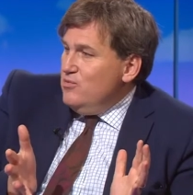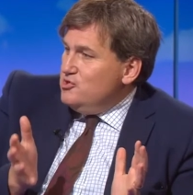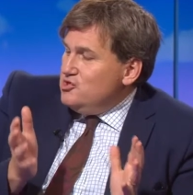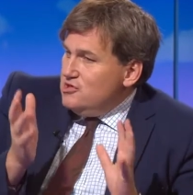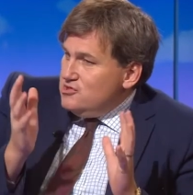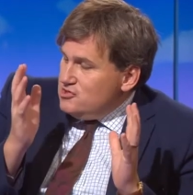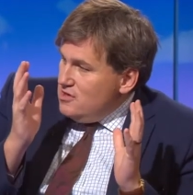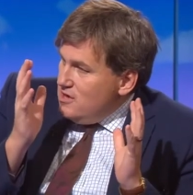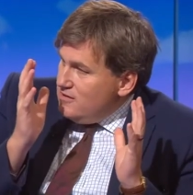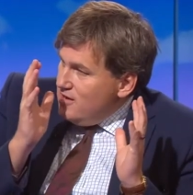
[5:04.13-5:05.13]
which is
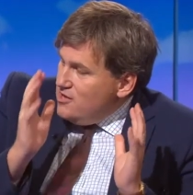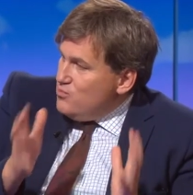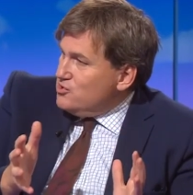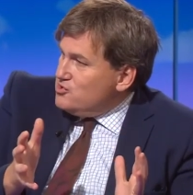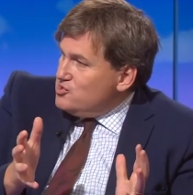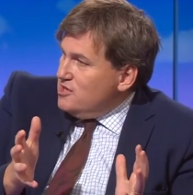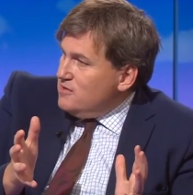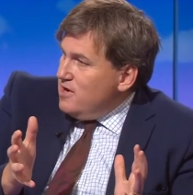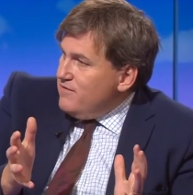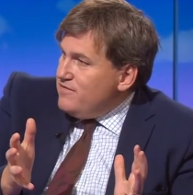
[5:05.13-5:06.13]
the EU wants to see
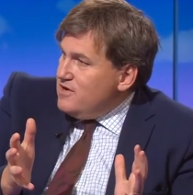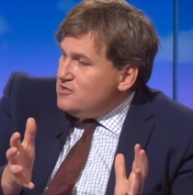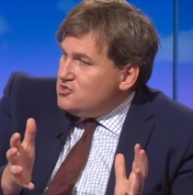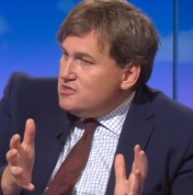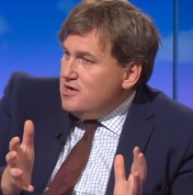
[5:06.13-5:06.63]
the money first,